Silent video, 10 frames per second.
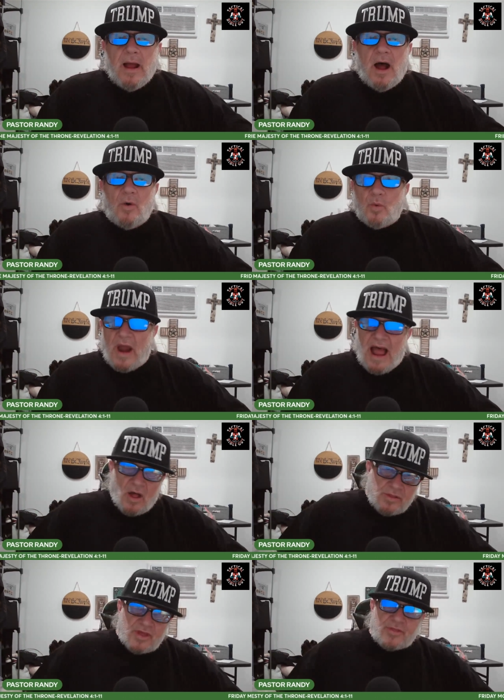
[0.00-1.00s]

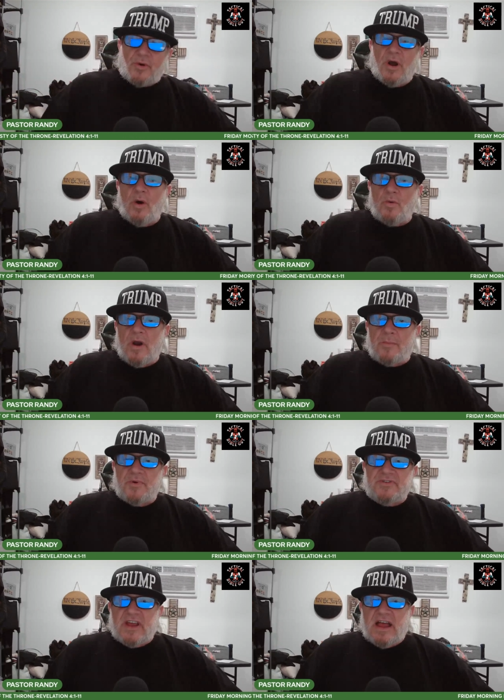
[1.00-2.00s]
around the throne
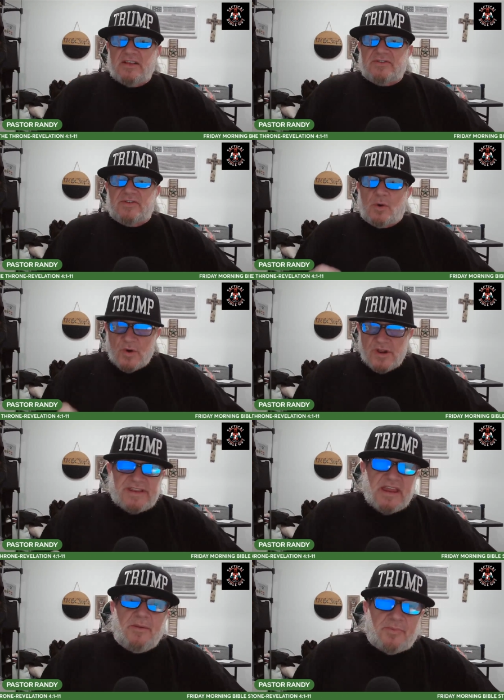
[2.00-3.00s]
represents the
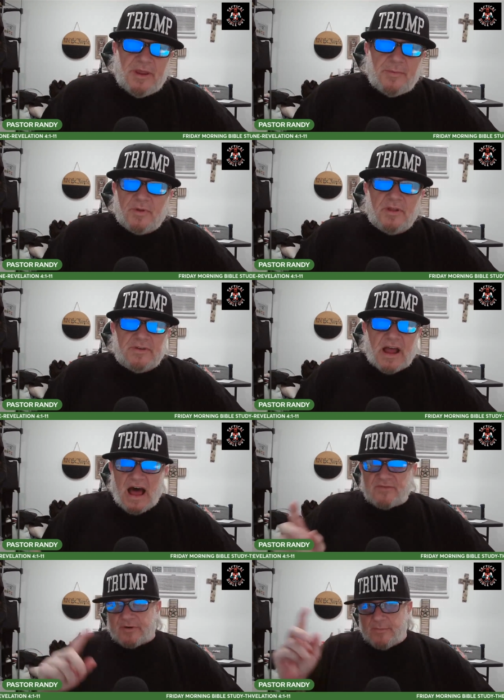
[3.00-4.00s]
redeemed people of
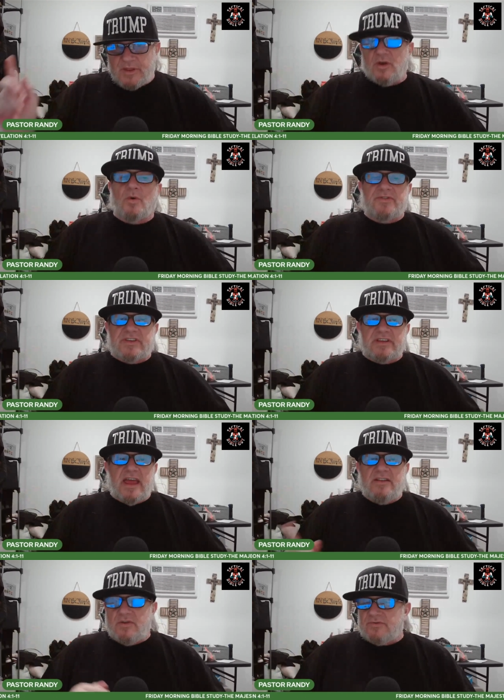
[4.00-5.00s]
God from the Old
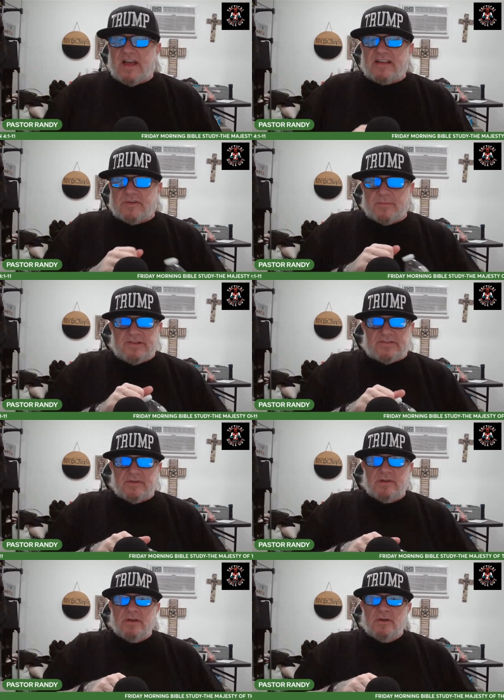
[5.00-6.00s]
and New
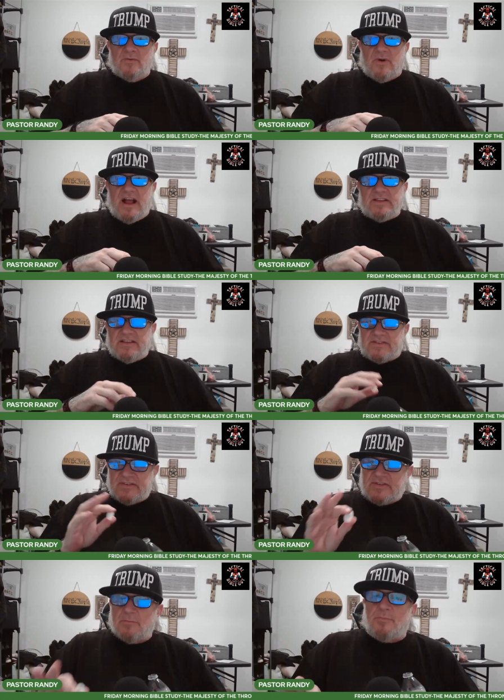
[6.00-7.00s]
Testaments, right? It's a
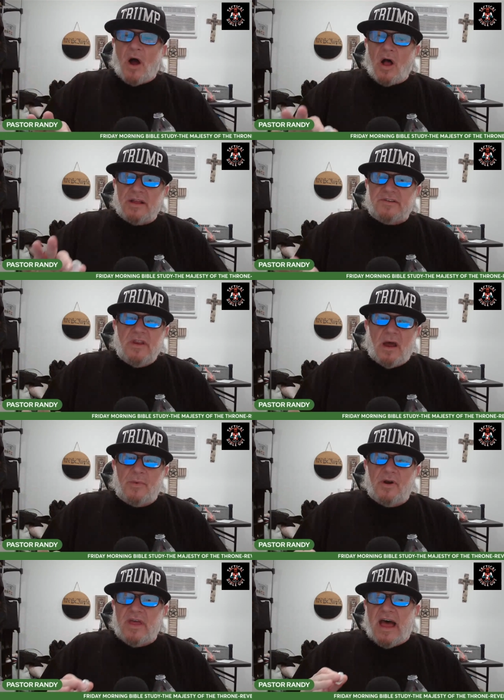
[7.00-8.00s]
symbolic
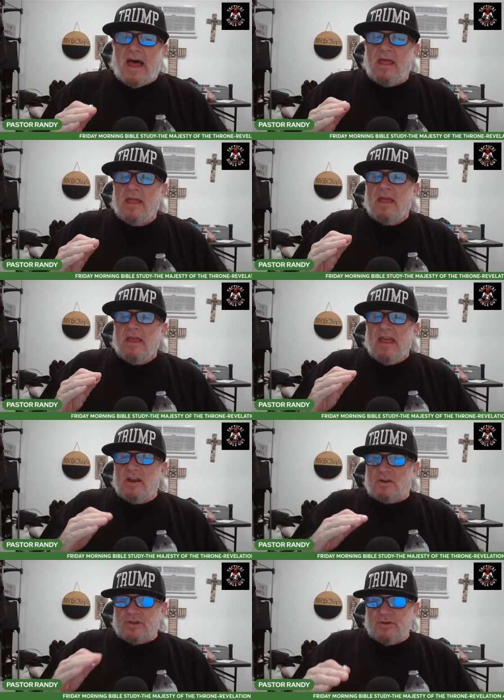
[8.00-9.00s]
number that
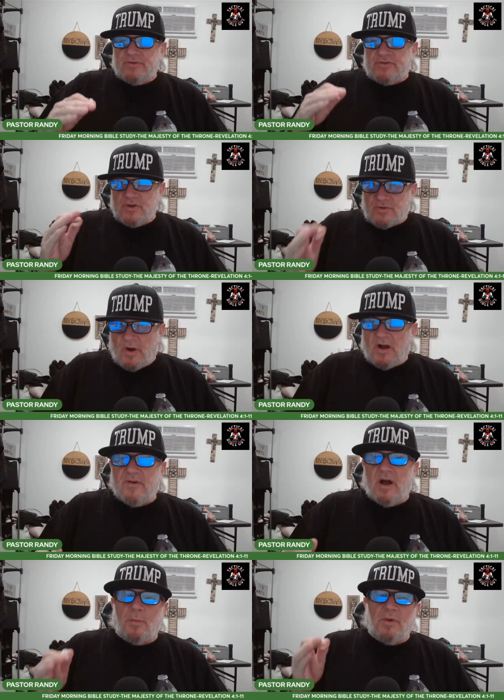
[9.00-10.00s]
includes the
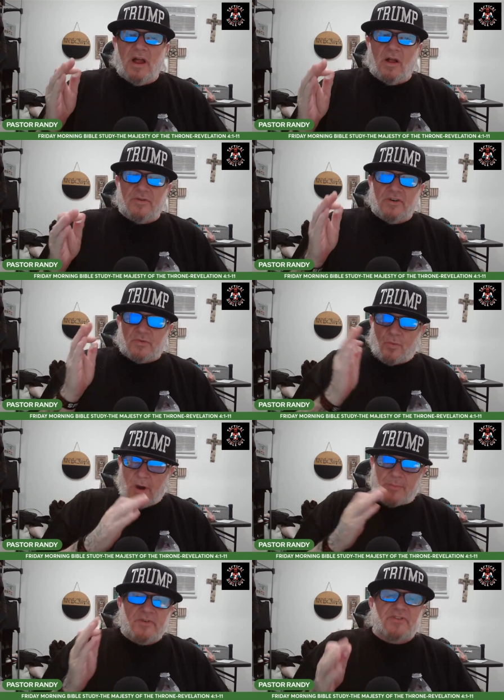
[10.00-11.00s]
12 elders
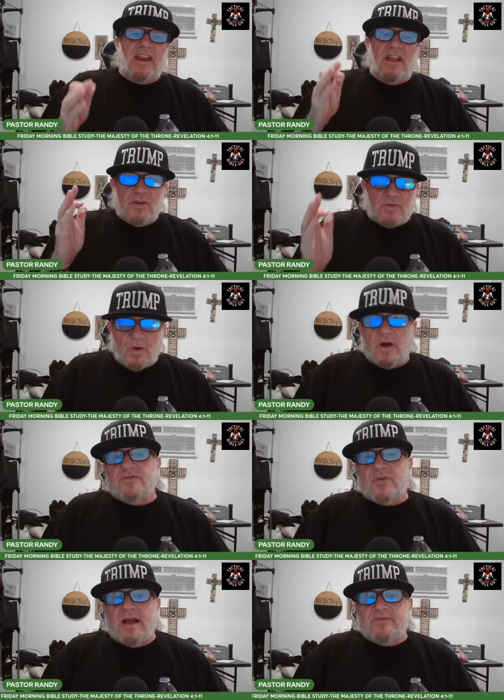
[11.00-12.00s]
representing the 12
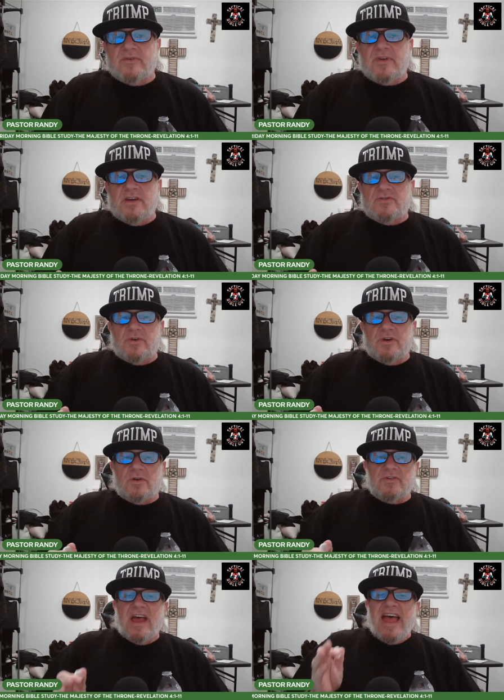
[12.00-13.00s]
tribes of
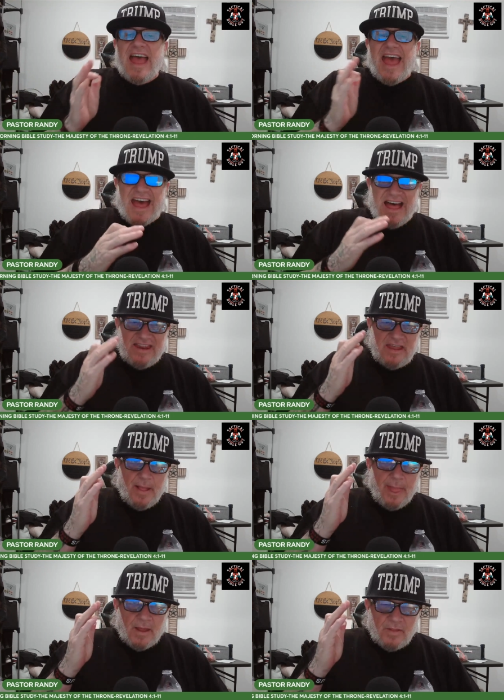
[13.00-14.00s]
Israel and
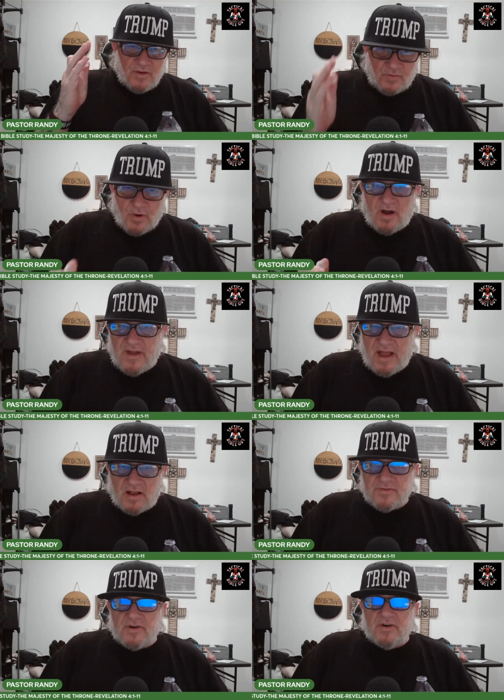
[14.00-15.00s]
the 12
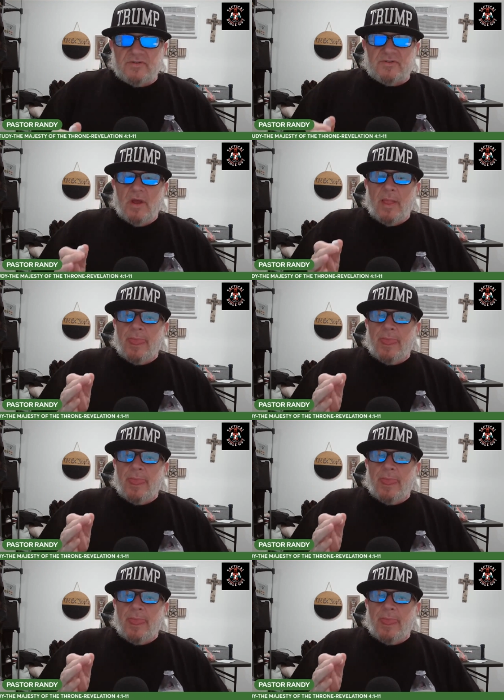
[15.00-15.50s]
elders